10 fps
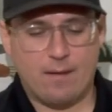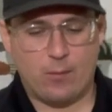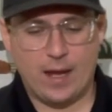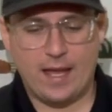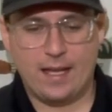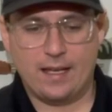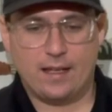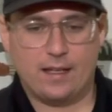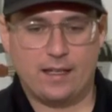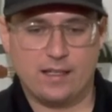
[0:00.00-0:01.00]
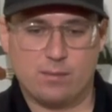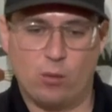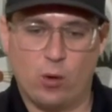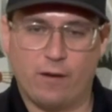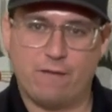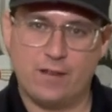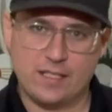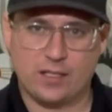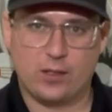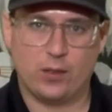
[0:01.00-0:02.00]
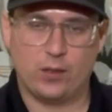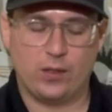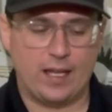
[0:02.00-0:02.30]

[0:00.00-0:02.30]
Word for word: way is more physical